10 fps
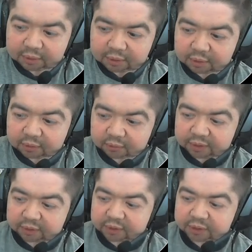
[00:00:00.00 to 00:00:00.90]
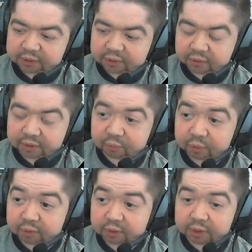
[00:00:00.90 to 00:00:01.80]
Oh, there it is. Okay,
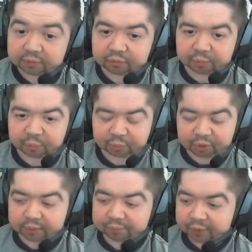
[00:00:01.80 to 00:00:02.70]
well, I remembered.